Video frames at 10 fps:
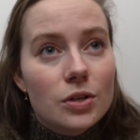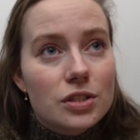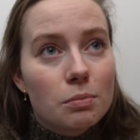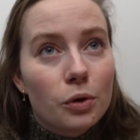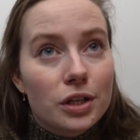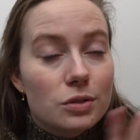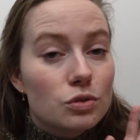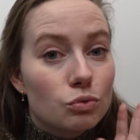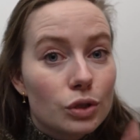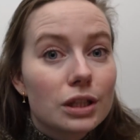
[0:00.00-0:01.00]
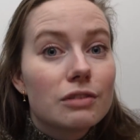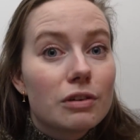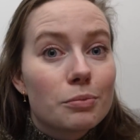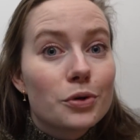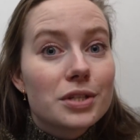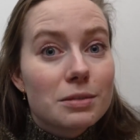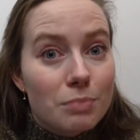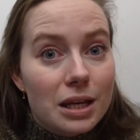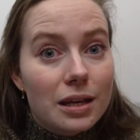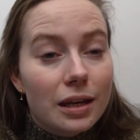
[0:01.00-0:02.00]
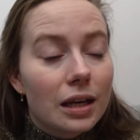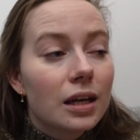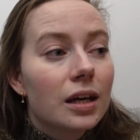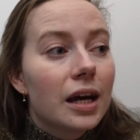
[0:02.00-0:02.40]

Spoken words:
at some point because it was a really fun process making it.